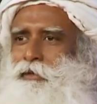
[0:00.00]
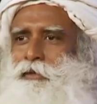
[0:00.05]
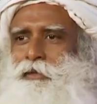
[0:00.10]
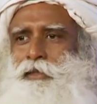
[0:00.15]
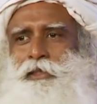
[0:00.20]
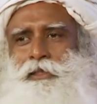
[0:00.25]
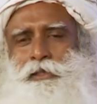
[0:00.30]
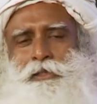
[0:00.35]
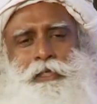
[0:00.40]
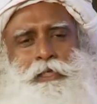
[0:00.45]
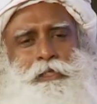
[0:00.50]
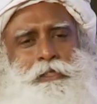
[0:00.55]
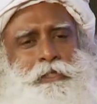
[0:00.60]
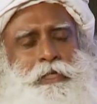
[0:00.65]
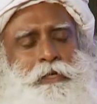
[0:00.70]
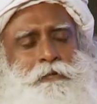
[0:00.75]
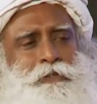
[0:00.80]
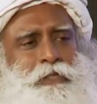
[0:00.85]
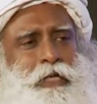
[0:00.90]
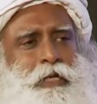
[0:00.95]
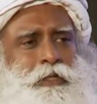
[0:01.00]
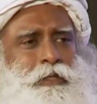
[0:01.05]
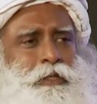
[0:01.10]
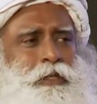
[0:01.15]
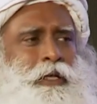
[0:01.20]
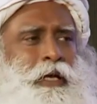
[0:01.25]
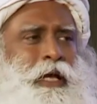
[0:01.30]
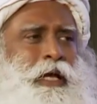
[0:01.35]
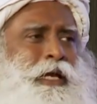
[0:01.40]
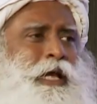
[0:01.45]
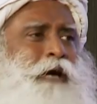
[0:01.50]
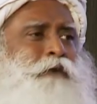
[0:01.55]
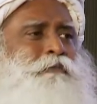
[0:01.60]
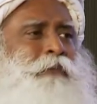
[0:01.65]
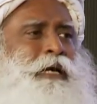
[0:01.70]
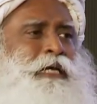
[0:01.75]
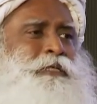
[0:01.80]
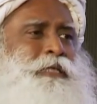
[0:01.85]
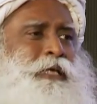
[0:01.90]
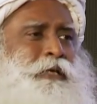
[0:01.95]
These days they have started saying, I
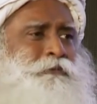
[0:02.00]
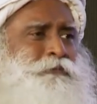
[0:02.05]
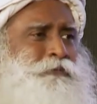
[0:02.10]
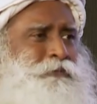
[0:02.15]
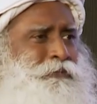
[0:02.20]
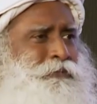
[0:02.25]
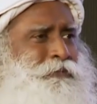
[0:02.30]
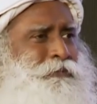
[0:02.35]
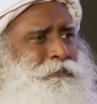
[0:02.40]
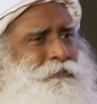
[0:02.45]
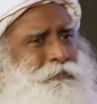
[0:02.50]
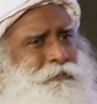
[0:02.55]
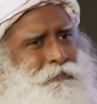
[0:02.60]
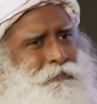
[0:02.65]
love myself.